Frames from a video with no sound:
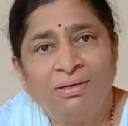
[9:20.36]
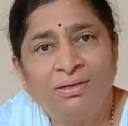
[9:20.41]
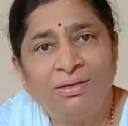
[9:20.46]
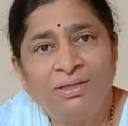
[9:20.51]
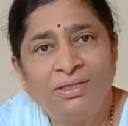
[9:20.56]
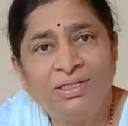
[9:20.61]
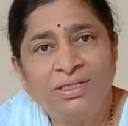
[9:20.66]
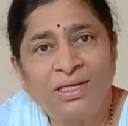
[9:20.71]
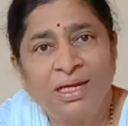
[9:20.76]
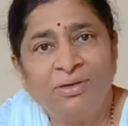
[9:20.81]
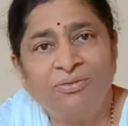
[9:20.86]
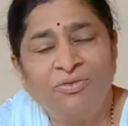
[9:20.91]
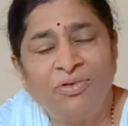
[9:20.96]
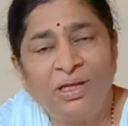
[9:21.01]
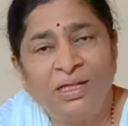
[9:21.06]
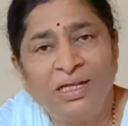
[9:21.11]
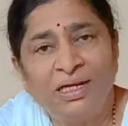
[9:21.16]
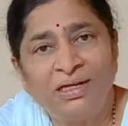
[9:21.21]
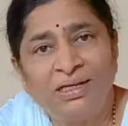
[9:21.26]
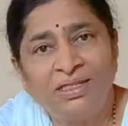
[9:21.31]
sun,
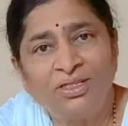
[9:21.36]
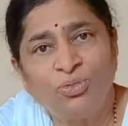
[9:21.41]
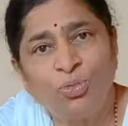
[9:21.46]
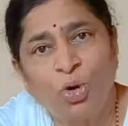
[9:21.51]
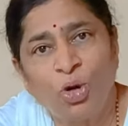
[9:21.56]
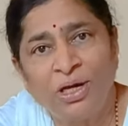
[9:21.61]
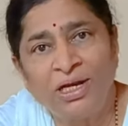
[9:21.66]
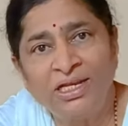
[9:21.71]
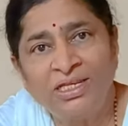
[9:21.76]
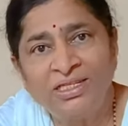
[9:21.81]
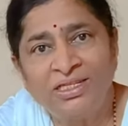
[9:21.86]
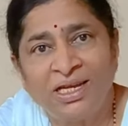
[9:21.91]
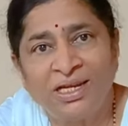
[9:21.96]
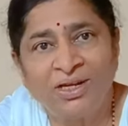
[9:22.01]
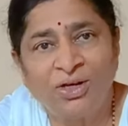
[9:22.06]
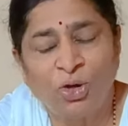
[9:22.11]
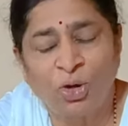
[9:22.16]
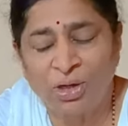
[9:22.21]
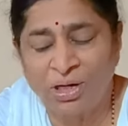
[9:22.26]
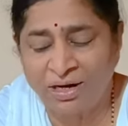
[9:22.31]
whether it is morning
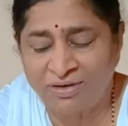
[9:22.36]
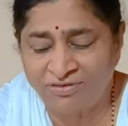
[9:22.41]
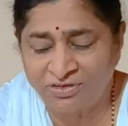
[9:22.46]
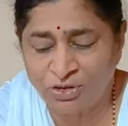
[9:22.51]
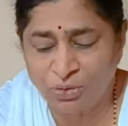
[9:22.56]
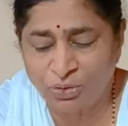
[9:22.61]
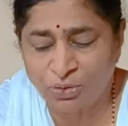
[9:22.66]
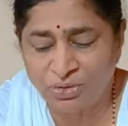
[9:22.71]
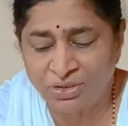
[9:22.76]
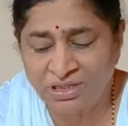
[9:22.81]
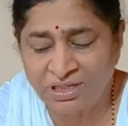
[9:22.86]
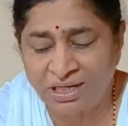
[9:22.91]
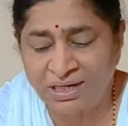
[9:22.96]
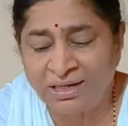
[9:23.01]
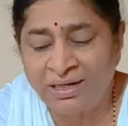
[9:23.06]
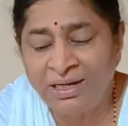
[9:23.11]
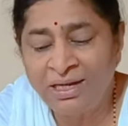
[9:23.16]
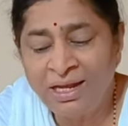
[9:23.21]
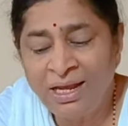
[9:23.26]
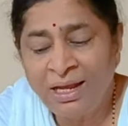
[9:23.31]
sun or afternoon
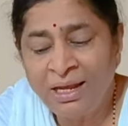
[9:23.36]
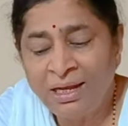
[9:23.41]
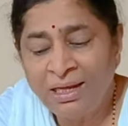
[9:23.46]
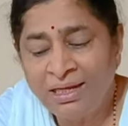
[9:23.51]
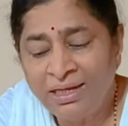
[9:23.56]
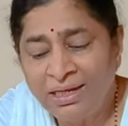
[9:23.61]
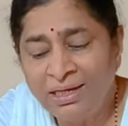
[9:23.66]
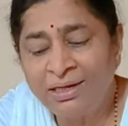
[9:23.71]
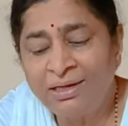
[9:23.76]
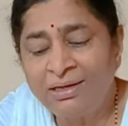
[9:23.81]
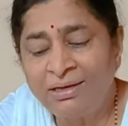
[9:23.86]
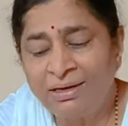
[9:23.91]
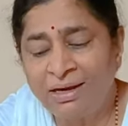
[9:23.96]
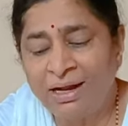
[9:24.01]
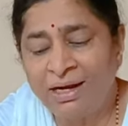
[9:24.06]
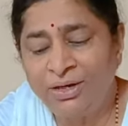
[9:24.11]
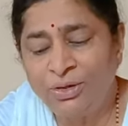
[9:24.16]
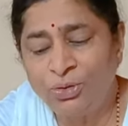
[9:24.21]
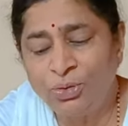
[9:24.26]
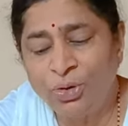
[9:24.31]
sun. Here
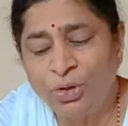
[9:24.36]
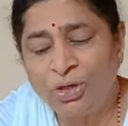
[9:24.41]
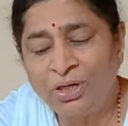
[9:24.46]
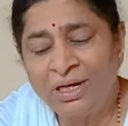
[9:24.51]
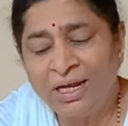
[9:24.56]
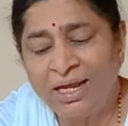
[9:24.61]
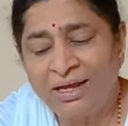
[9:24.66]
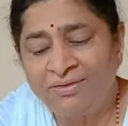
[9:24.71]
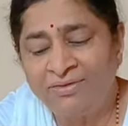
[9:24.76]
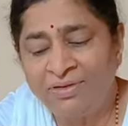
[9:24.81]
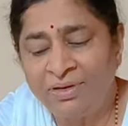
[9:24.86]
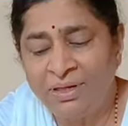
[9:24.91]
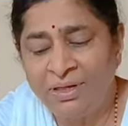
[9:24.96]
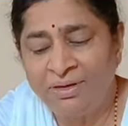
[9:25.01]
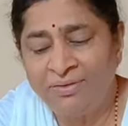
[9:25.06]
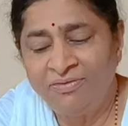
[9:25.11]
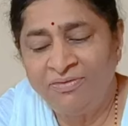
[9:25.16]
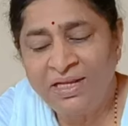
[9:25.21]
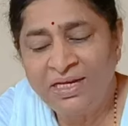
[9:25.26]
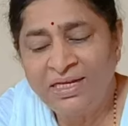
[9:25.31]
I do not have
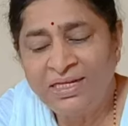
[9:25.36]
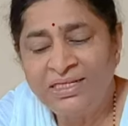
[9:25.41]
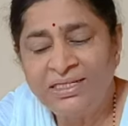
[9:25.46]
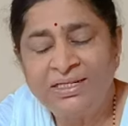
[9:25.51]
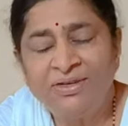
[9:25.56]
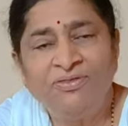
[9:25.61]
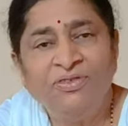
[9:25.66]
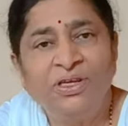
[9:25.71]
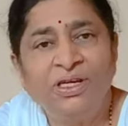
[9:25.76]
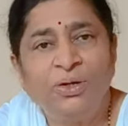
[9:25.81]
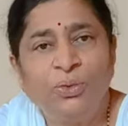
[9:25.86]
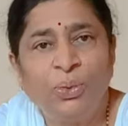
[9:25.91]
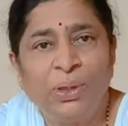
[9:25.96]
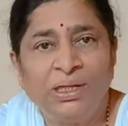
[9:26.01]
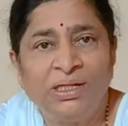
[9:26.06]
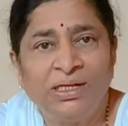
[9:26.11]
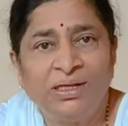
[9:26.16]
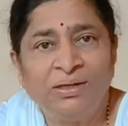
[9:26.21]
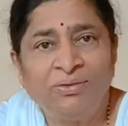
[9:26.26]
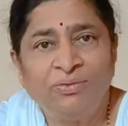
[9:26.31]
very severe
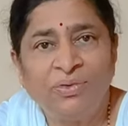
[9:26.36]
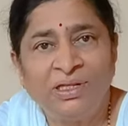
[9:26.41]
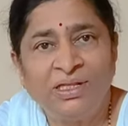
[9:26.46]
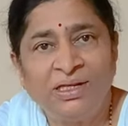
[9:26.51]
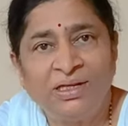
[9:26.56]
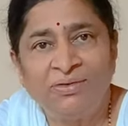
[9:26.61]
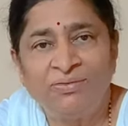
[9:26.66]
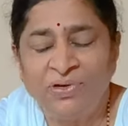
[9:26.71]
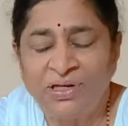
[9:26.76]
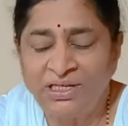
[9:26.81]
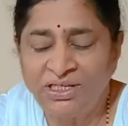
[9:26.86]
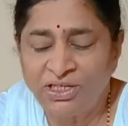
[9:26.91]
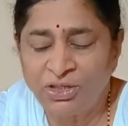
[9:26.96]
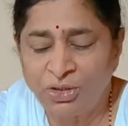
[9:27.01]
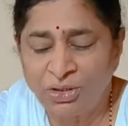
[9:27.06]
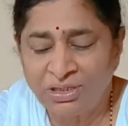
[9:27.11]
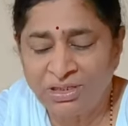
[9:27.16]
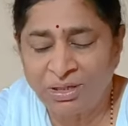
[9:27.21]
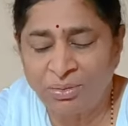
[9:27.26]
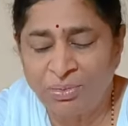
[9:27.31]
weather, whether in winter
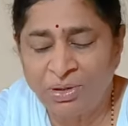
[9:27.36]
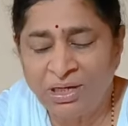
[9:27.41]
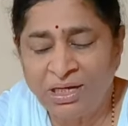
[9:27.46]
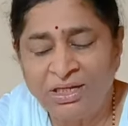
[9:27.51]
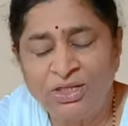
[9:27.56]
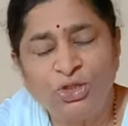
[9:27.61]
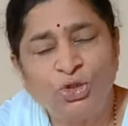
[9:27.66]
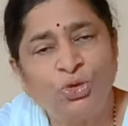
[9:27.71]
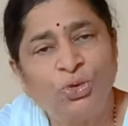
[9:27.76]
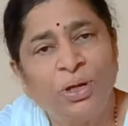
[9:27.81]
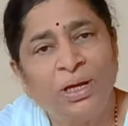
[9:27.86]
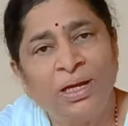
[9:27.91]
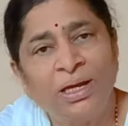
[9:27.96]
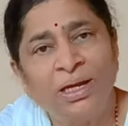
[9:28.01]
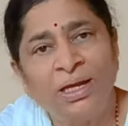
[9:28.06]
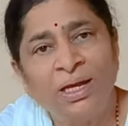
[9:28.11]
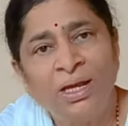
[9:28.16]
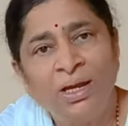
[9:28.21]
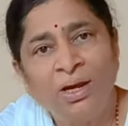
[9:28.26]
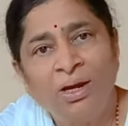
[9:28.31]
or summer, and so
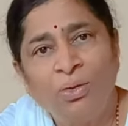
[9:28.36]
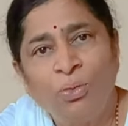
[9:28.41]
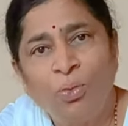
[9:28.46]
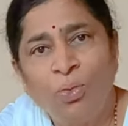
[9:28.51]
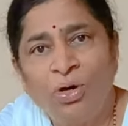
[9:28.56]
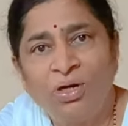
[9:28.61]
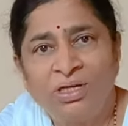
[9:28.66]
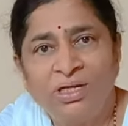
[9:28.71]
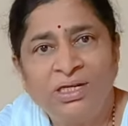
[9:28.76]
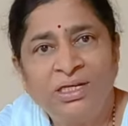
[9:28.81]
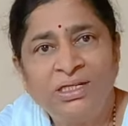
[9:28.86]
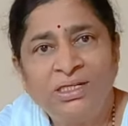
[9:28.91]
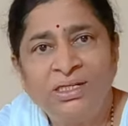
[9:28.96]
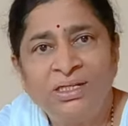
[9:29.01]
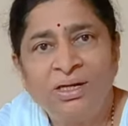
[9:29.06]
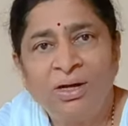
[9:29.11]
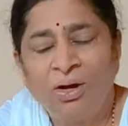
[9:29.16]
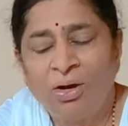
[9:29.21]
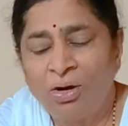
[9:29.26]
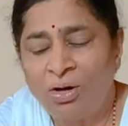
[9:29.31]
I water
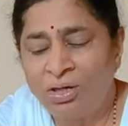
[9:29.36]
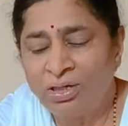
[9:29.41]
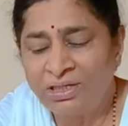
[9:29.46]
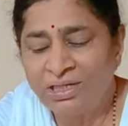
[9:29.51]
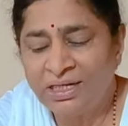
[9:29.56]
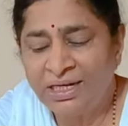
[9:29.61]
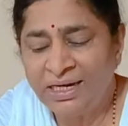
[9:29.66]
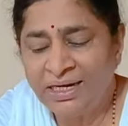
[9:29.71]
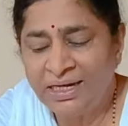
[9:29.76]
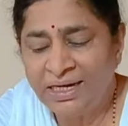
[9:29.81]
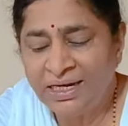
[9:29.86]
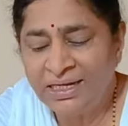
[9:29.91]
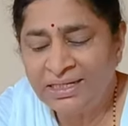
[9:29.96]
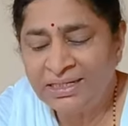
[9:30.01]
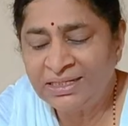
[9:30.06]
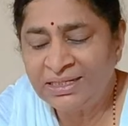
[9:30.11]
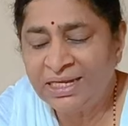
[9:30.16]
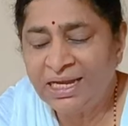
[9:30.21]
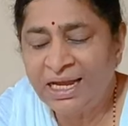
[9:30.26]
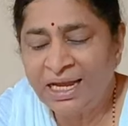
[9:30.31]
it alternate
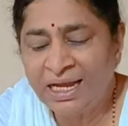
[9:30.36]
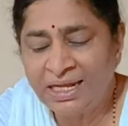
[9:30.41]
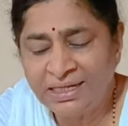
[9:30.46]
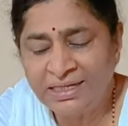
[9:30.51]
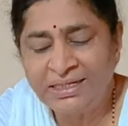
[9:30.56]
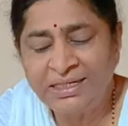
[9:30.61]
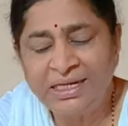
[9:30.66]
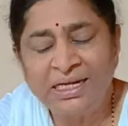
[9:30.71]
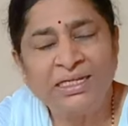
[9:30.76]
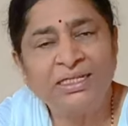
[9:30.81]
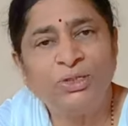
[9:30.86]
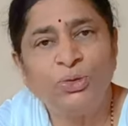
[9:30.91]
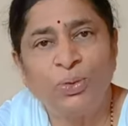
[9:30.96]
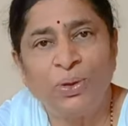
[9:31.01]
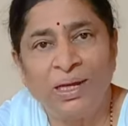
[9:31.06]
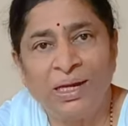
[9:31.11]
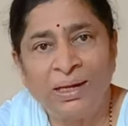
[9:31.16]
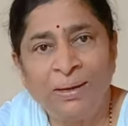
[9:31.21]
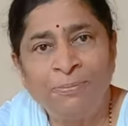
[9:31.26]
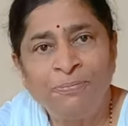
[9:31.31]
days and it does
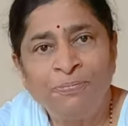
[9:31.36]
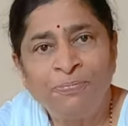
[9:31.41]
well.